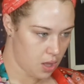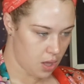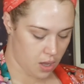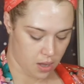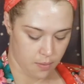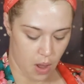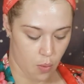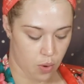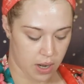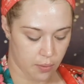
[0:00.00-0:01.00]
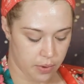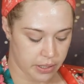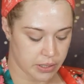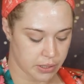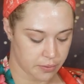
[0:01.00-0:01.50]
Um, what I
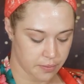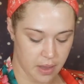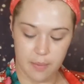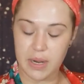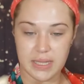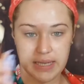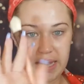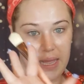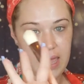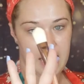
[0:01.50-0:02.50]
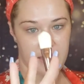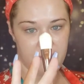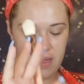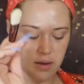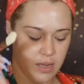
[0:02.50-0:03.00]
want to do, I'm going to take
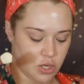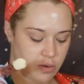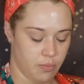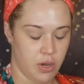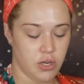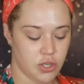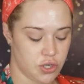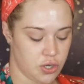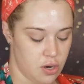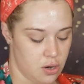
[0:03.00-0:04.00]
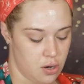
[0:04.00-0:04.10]
a foundation brush.